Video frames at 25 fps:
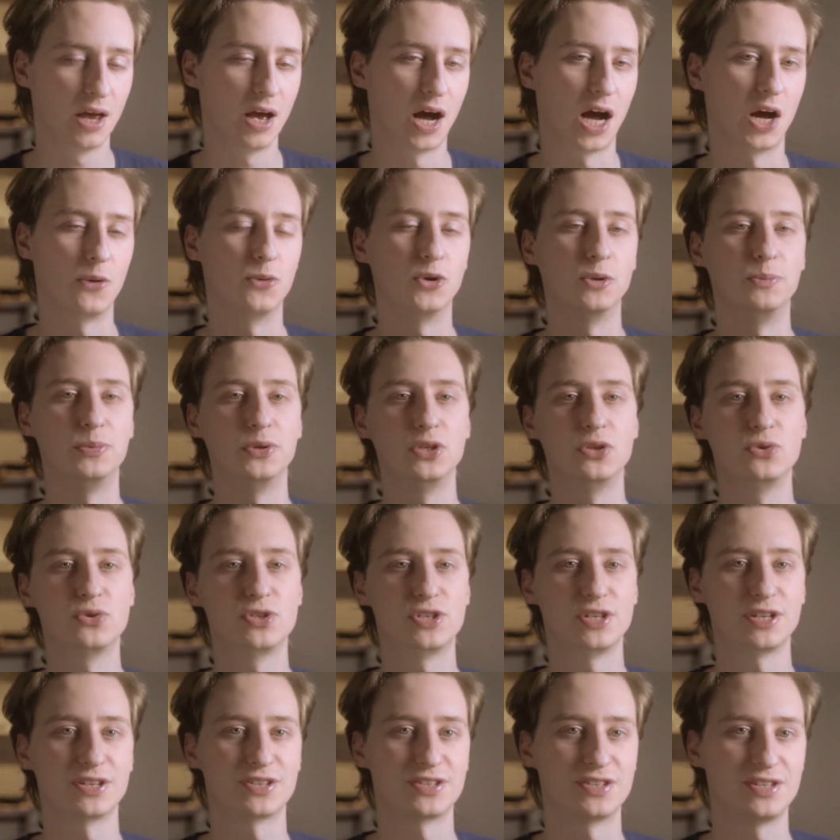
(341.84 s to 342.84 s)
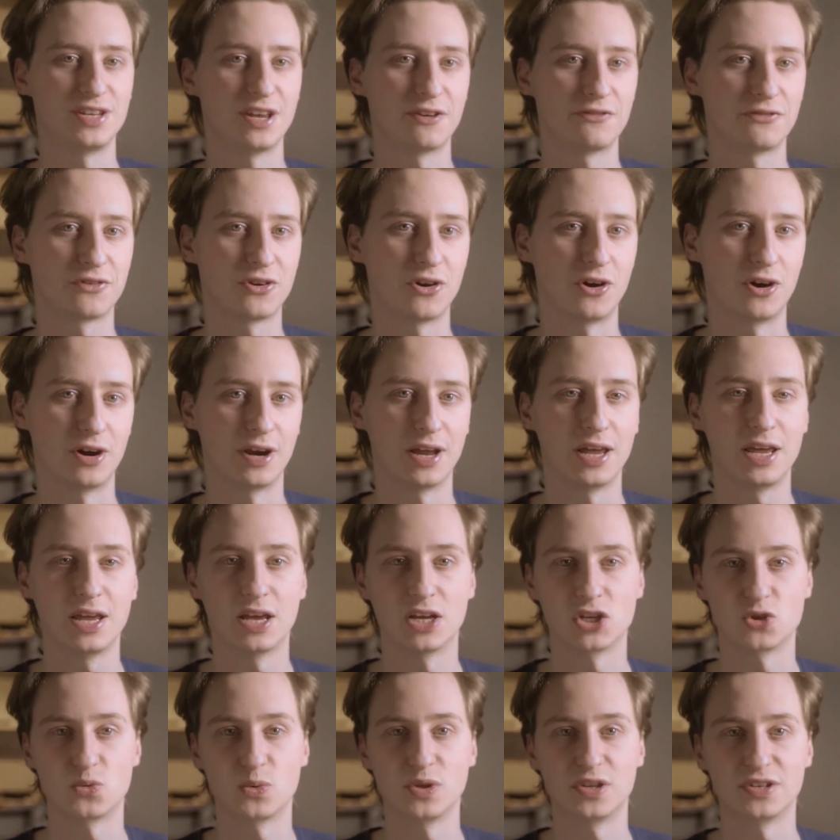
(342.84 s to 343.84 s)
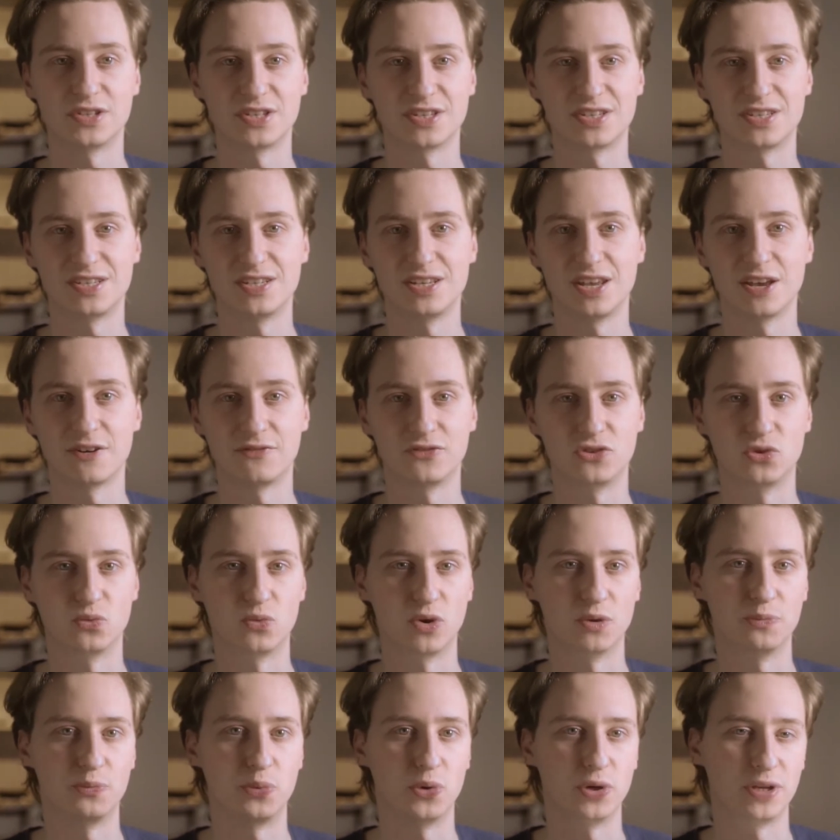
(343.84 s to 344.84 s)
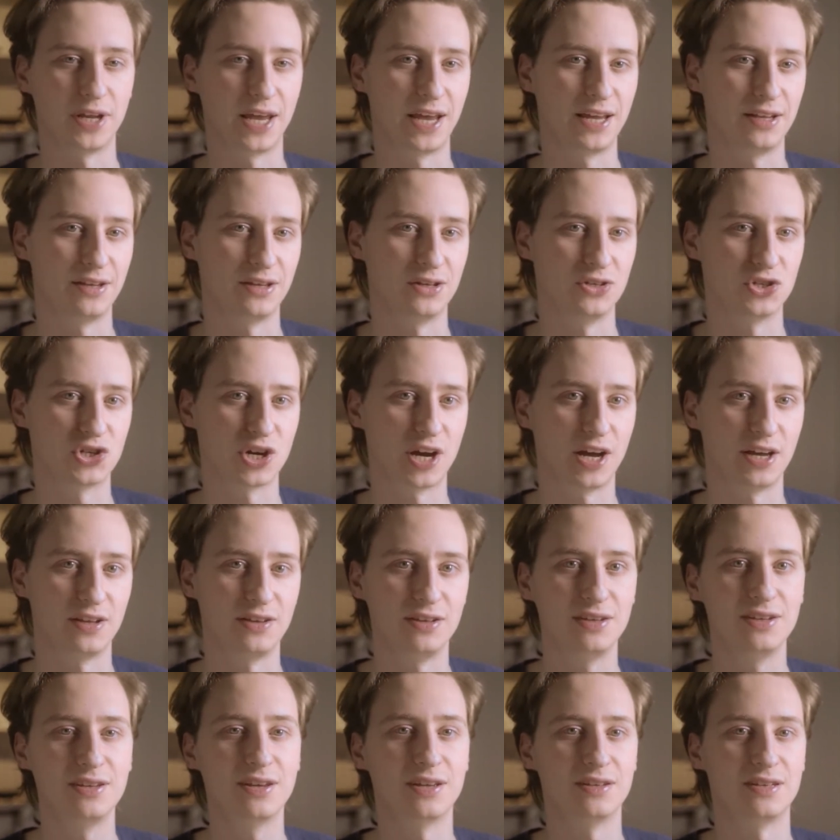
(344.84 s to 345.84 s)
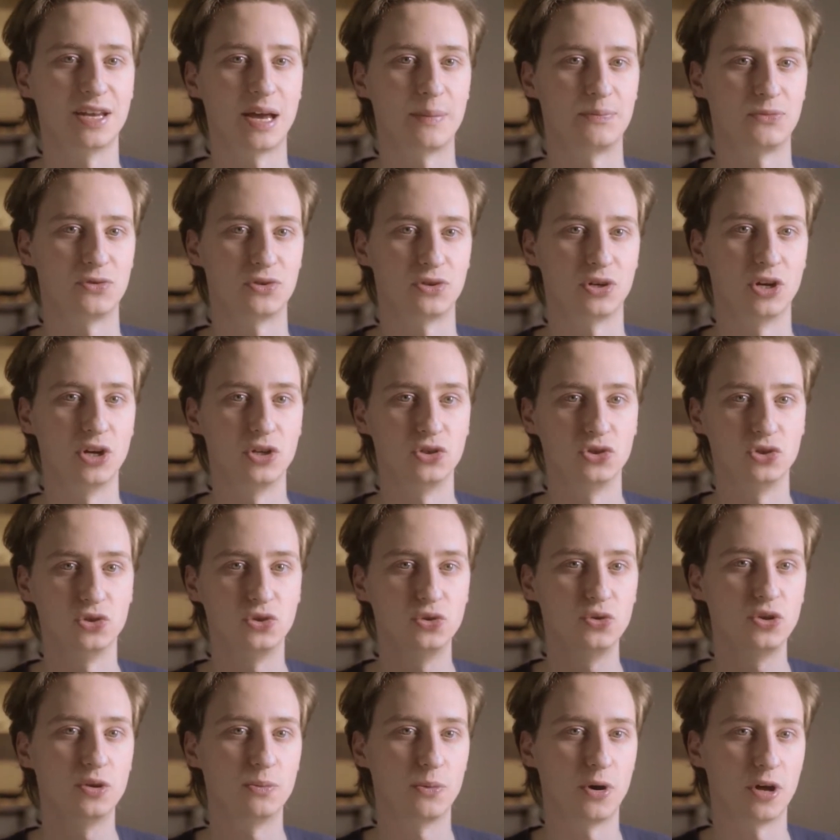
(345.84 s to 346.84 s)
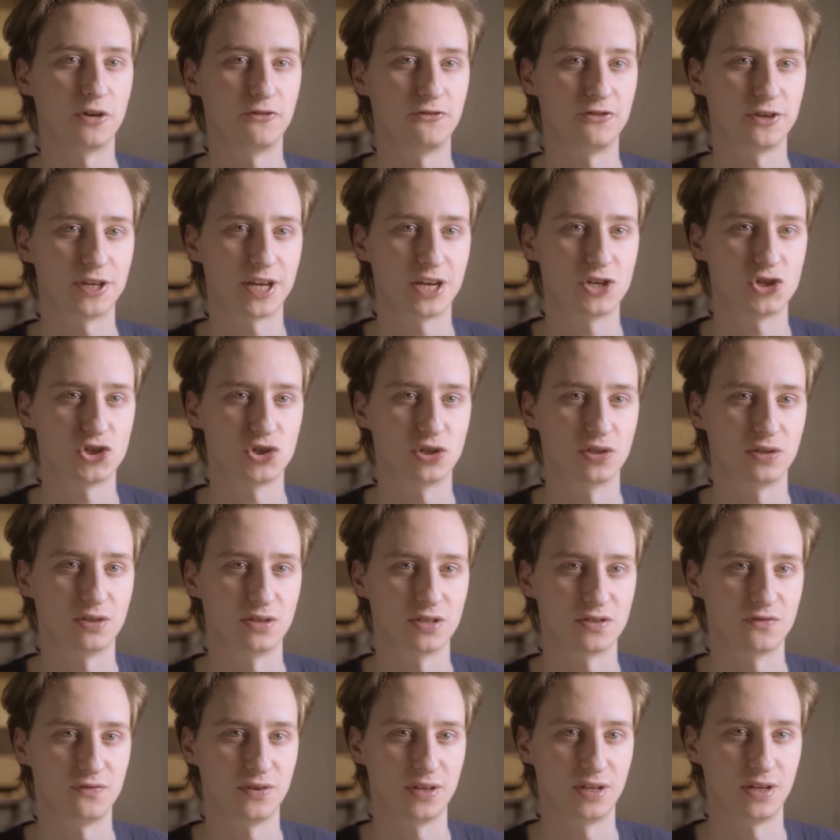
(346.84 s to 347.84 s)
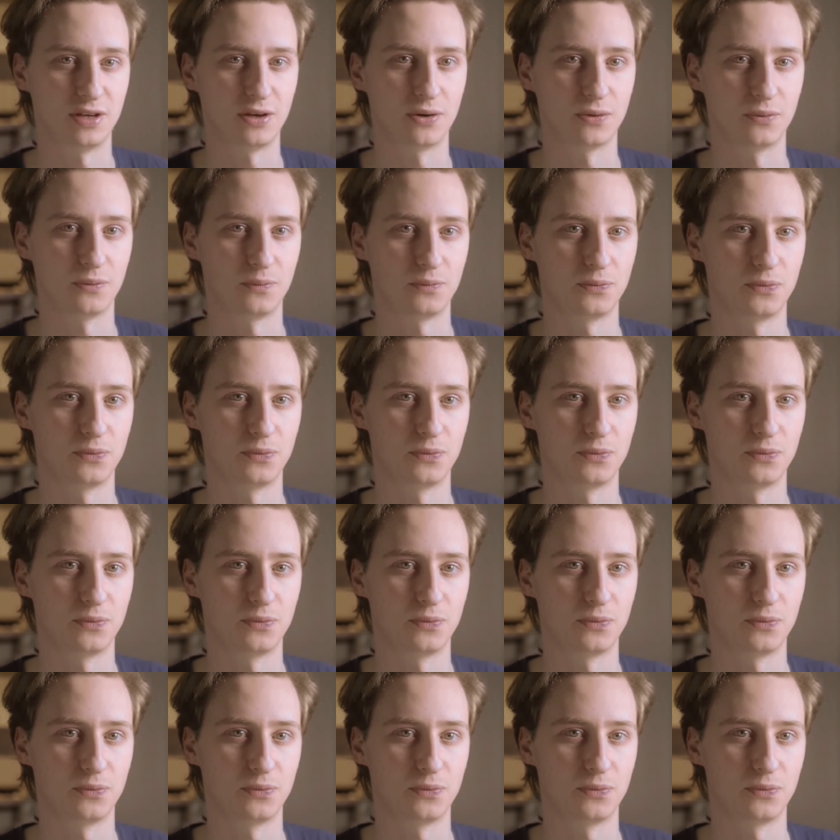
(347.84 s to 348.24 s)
I will be using a C F card as well as a C F to one point eight inch I D E adapter to do the modification in this video.